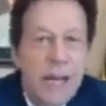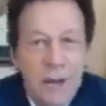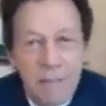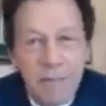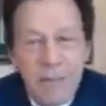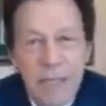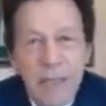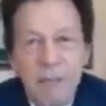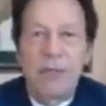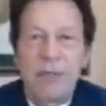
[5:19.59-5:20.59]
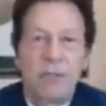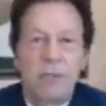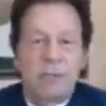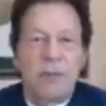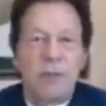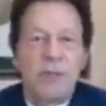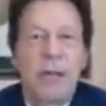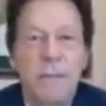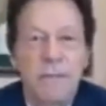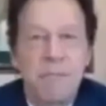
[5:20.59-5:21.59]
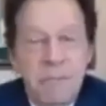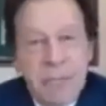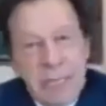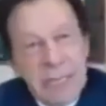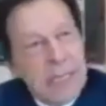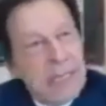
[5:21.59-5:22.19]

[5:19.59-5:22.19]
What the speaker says: on Islam for some